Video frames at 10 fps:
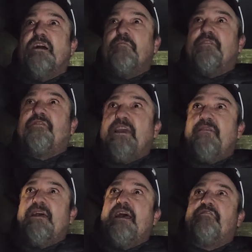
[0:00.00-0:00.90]
I'm just saying
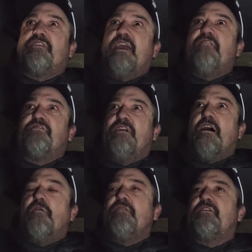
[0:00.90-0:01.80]
that education
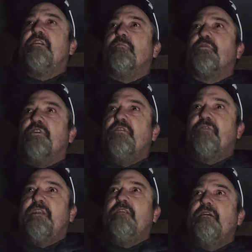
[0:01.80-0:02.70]
always can improve,
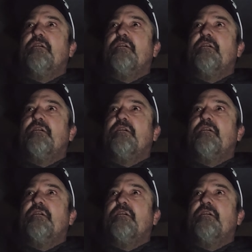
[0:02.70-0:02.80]
and